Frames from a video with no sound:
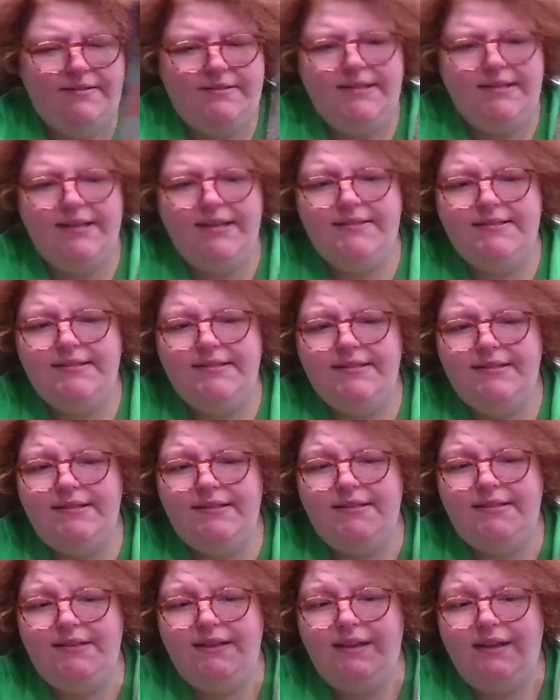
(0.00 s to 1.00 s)
takes
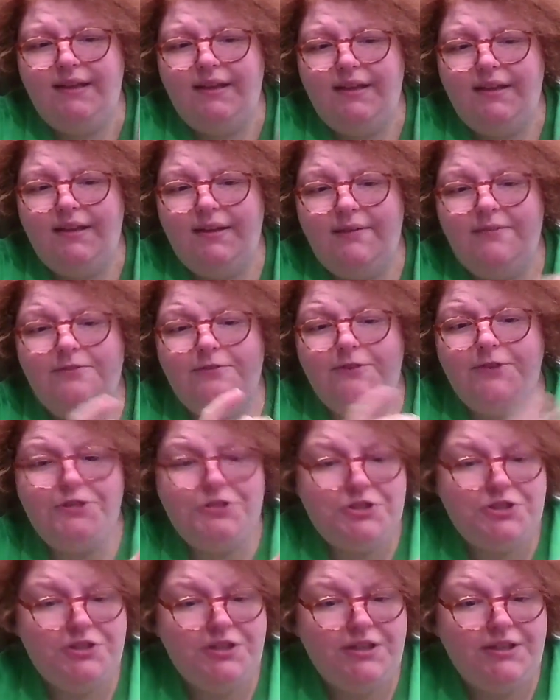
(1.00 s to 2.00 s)
in a
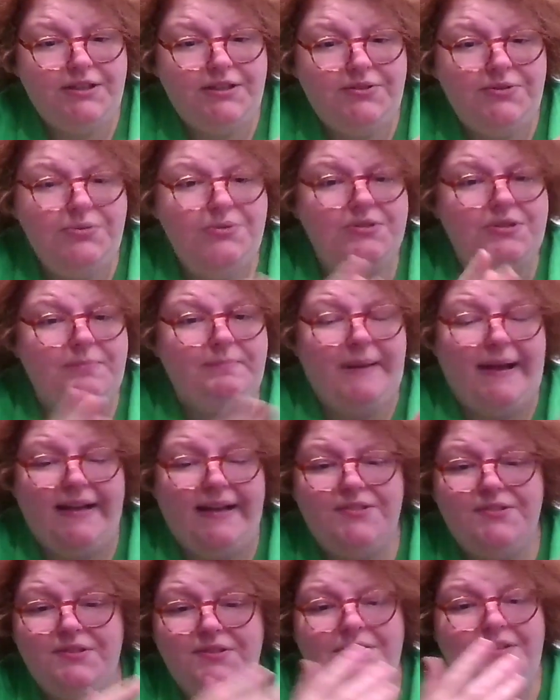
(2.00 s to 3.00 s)
French nun who's a
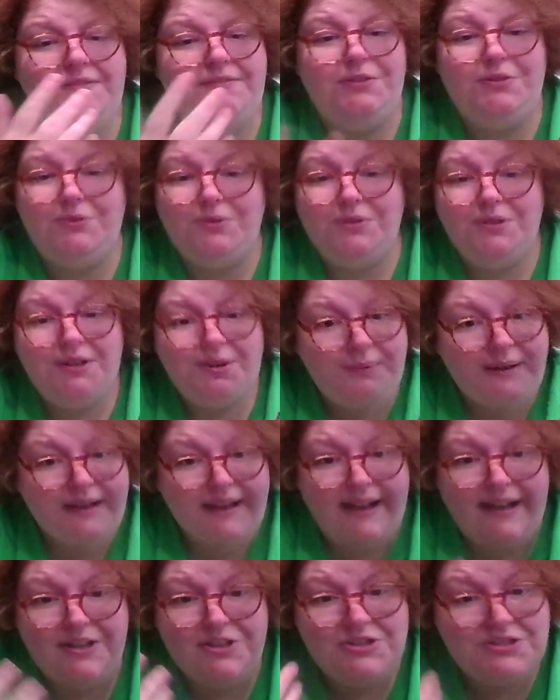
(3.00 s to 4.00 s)
bastard of a lord, and we
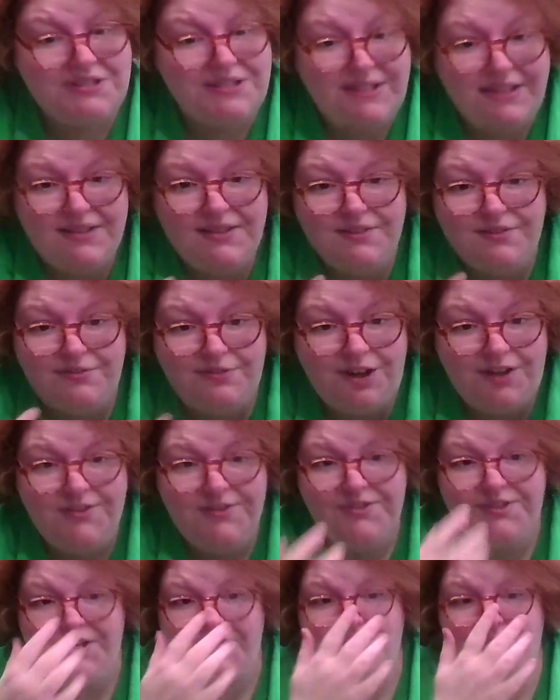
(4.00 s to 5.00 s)
actually get the
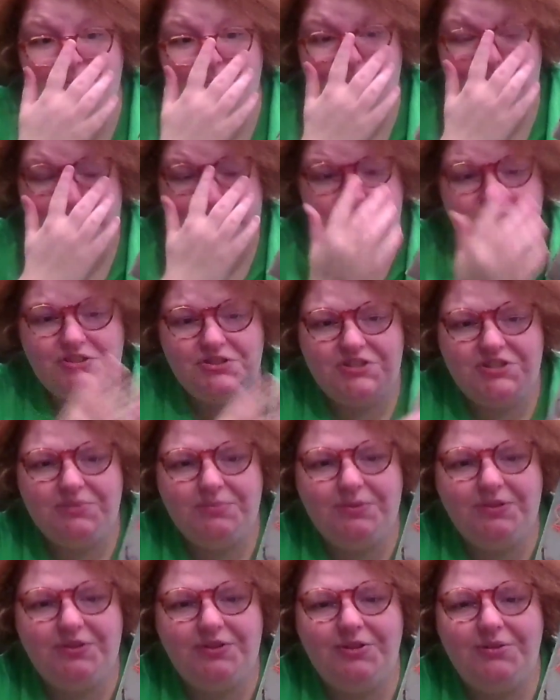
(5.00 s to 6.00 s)
father-daughter relationship
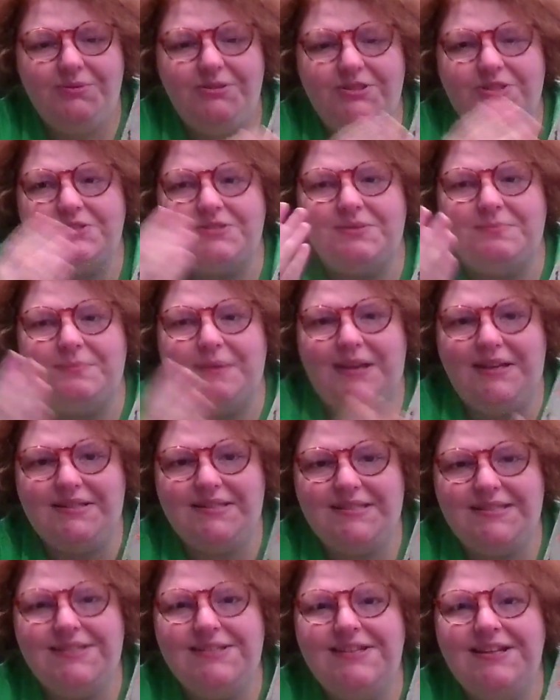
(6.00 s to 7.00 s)
with her, which is
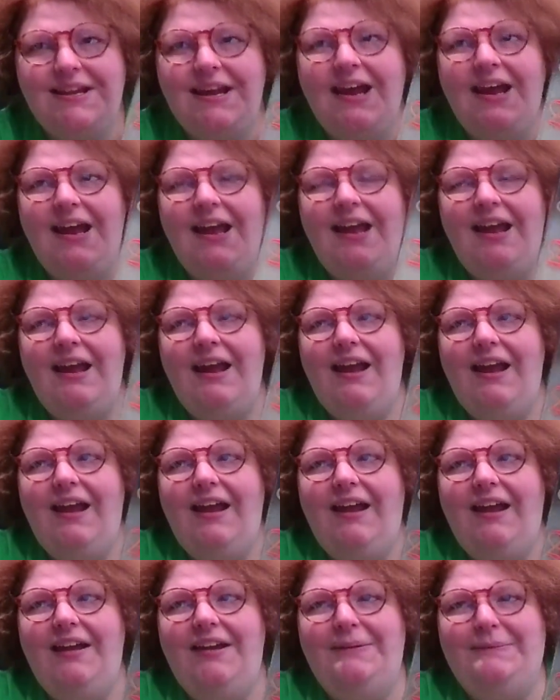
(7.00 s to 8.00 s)
amazing.
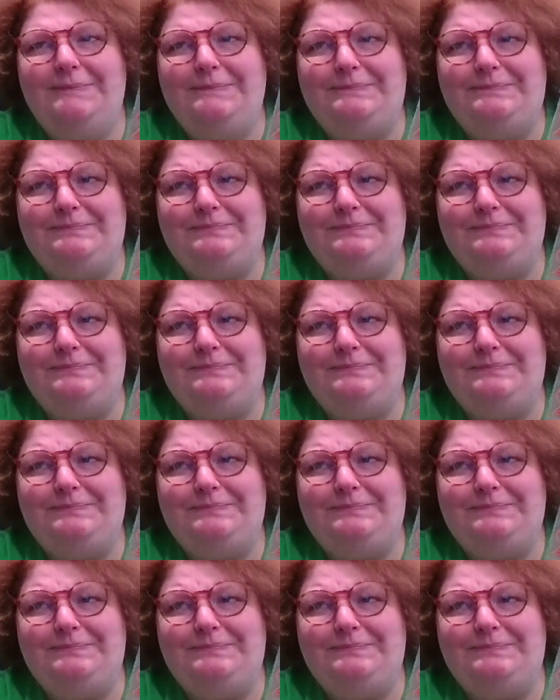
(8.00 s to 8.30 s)
And